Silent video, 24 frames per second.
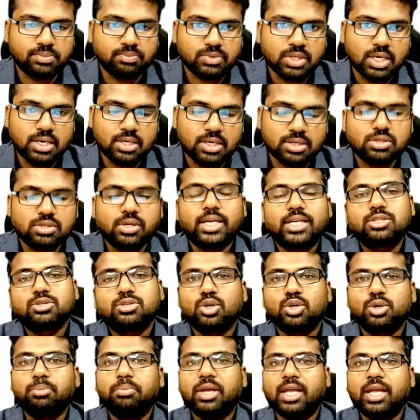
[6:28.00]
So it should
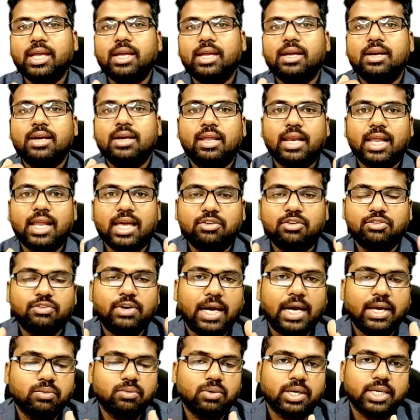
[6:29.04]
be like 5
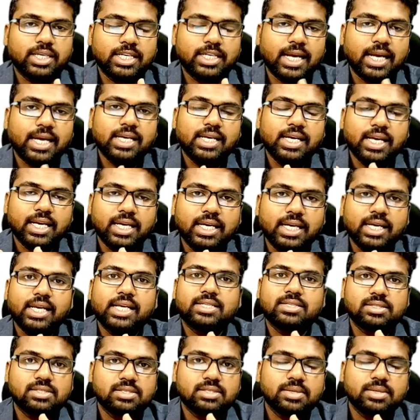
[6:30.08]
or 10
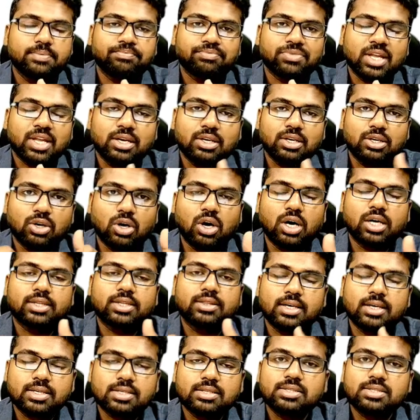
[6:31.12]
degrees north or
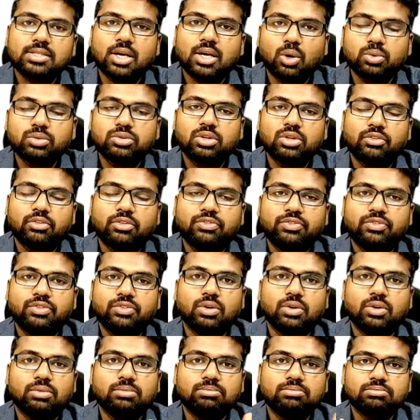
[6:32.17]
south
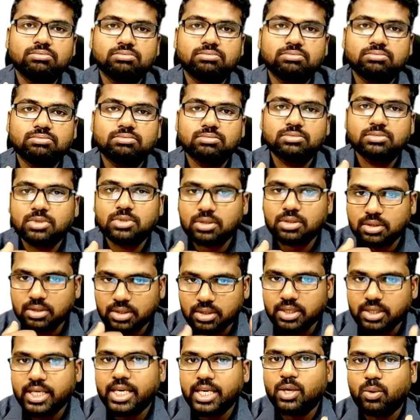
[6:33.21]
of
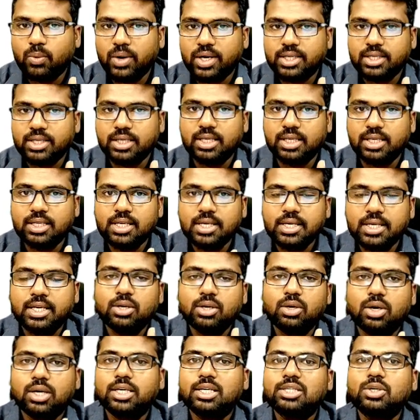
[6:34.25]
equator in
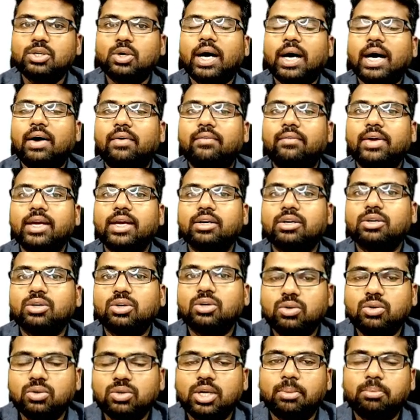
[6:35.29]
order to have a
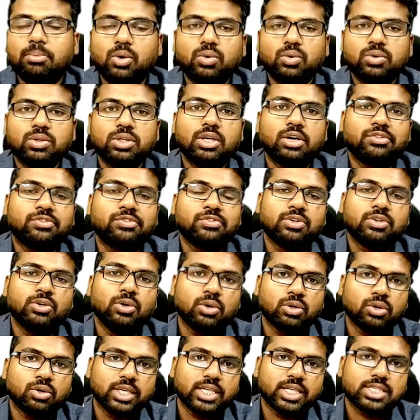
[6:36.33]
good amount of
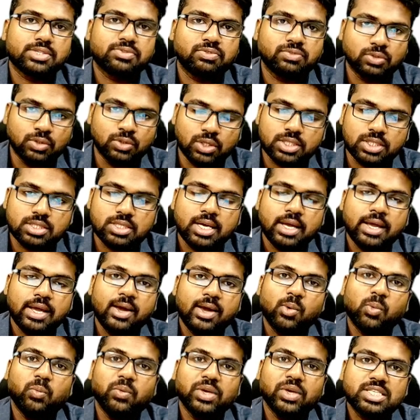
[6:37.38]
Coriolis force,
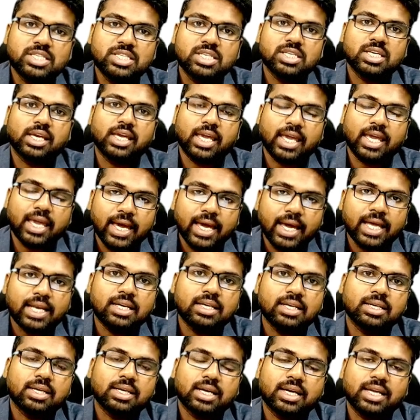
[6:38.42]
which can
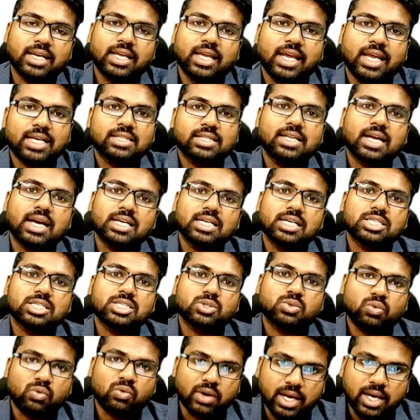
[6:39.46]
create that
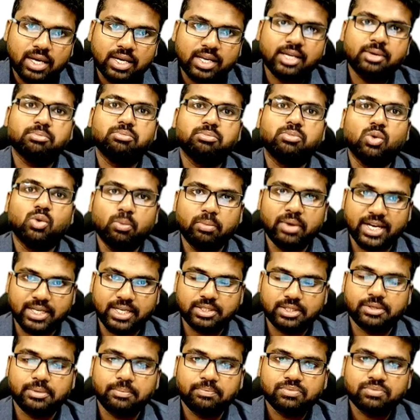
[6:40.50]
swirling movement,
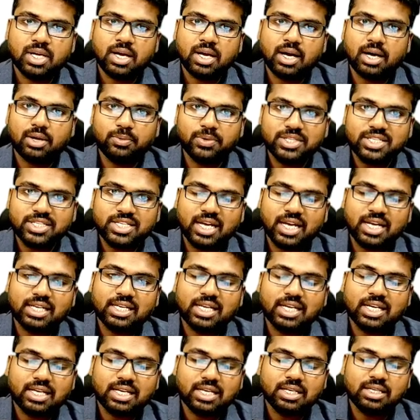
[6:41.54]
or which can
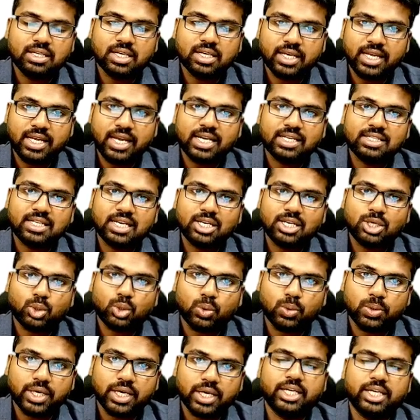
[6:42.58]
create that
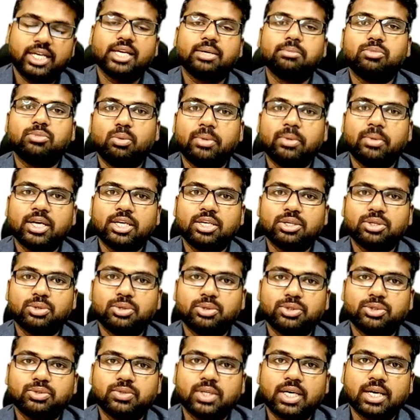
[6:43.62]
rotating movement to
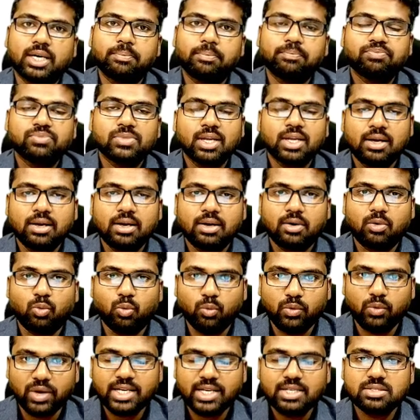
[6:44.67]
your
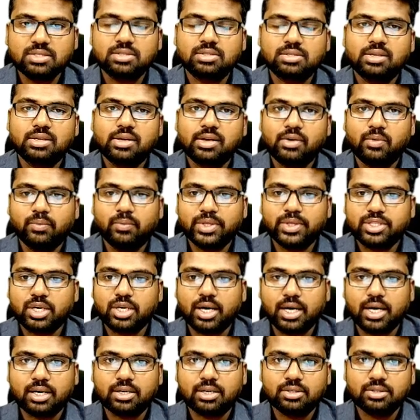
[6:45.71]
winds, which
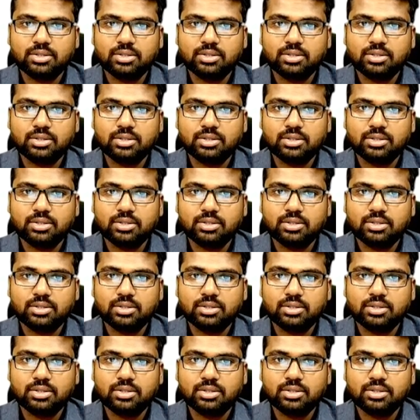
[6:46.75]
are